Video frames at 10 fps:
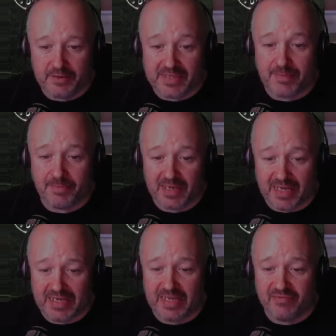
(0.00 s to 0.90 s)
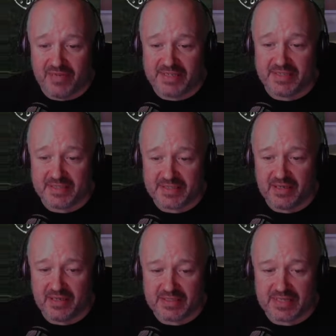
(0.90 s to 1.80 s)
take plenty of research
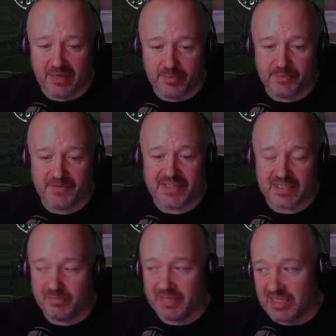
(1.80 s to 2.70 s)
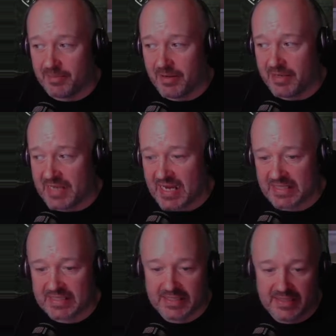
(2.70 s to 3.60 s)
tasks to help the Professor complete the
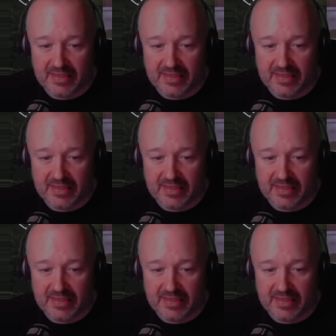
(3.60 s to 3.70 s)
Pokédex.